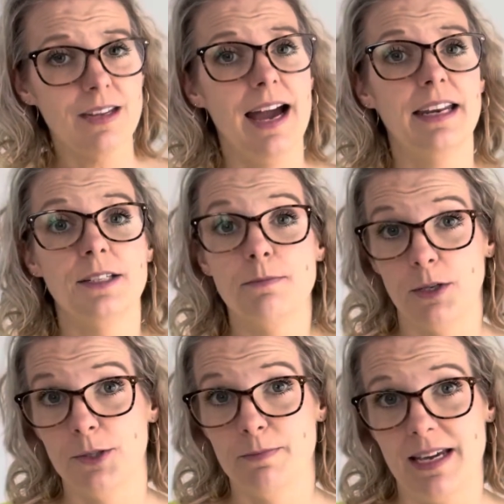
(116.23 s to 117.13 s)
At its
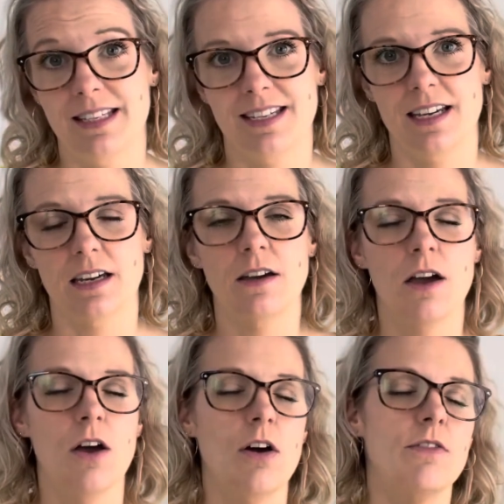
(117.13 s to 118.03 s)
most basic,
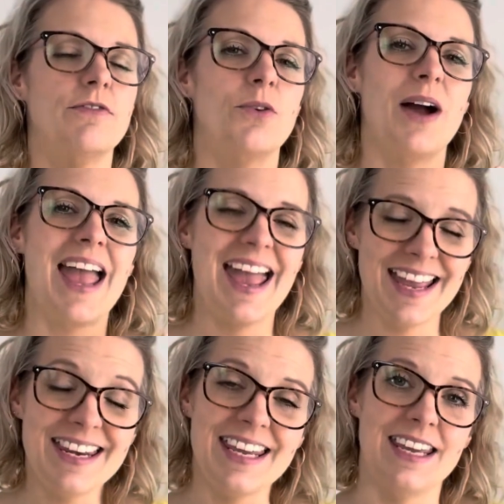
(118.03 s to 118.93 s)
for
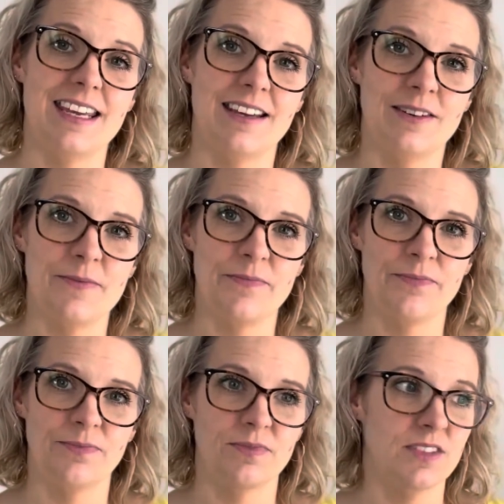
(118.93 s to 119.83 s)
any
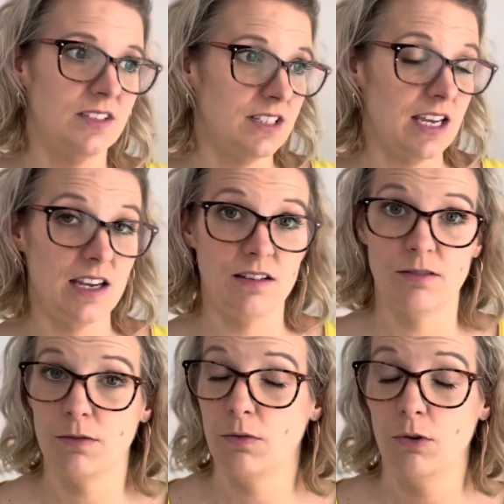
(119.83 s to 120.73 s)

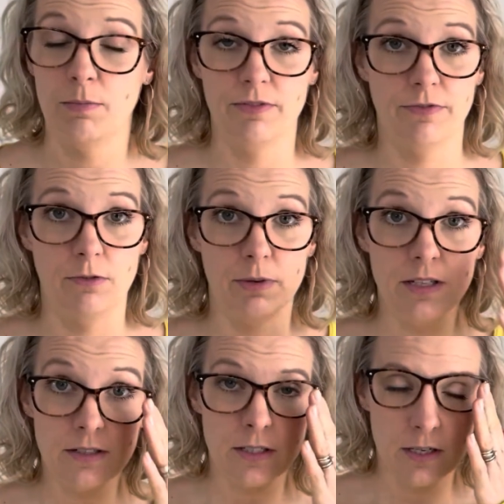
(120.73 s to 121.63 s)
scene or
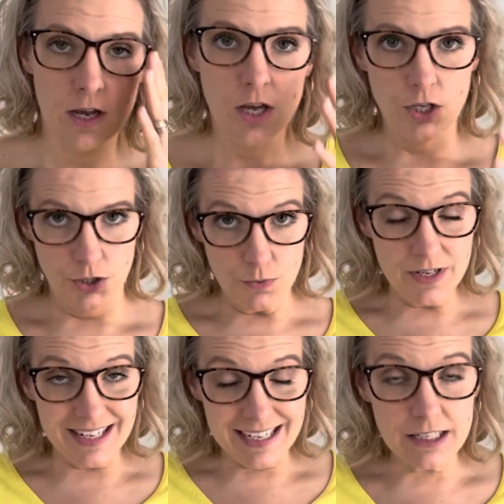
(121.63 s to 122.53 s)
performance, you
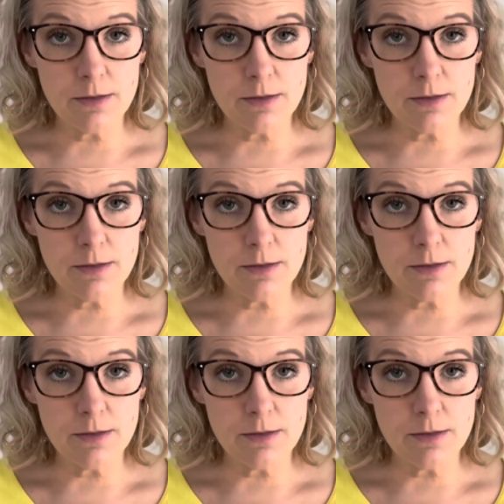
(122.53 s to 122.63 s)
need